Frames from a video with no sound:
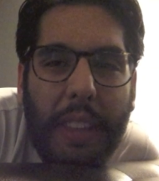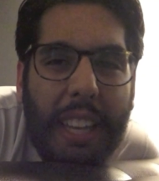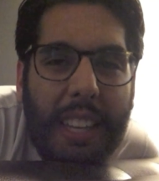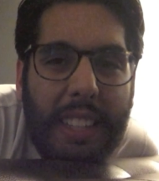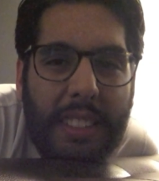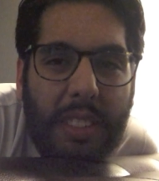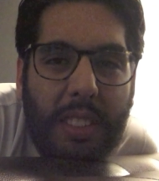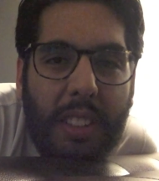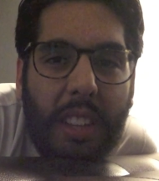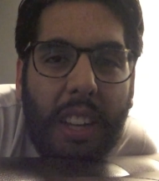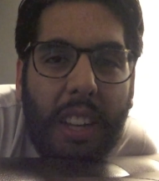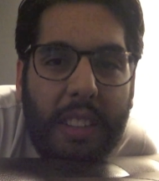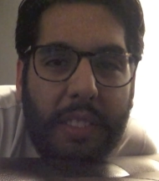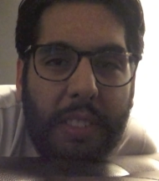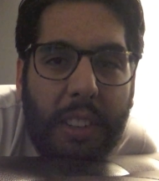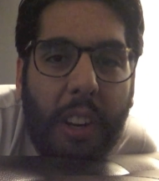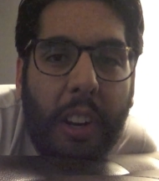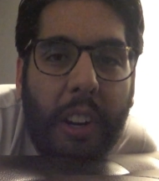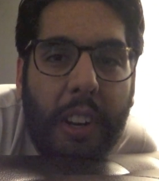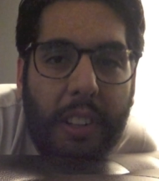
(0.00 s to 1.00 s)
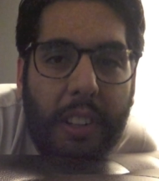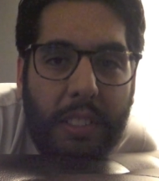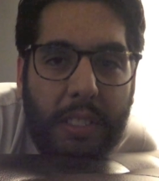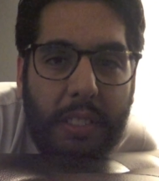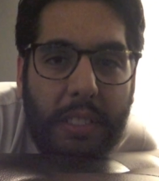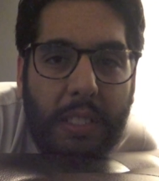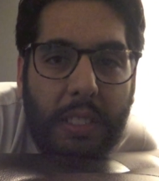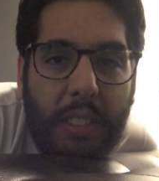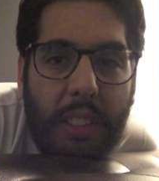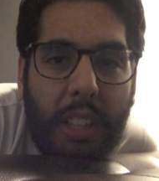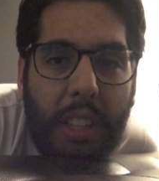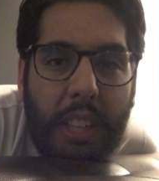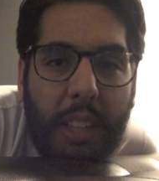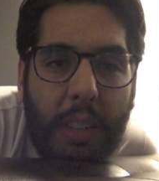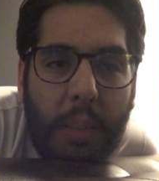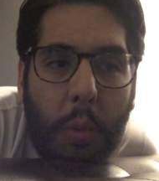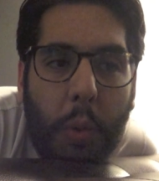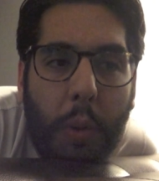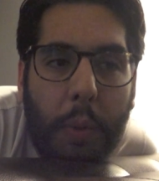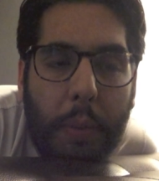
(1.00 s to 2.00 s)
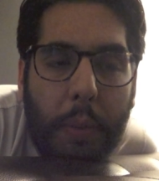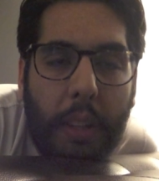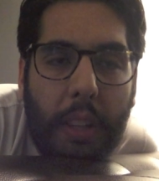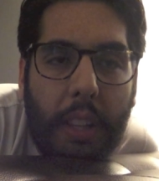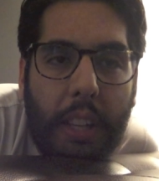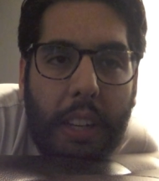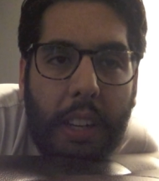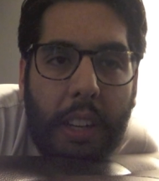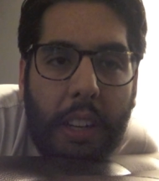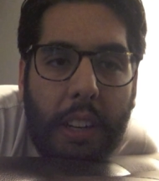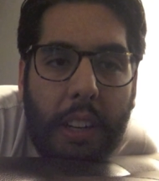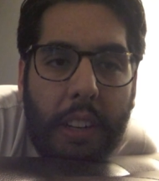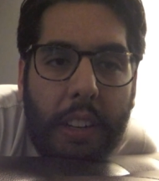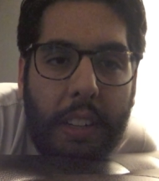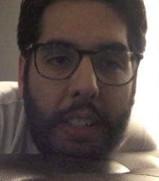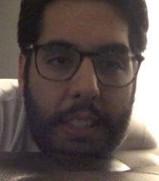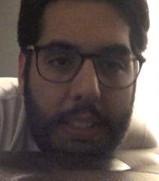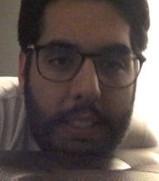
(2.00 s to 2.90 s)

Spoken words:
that has a lot of heart, a lot of warmth, a lot of heart.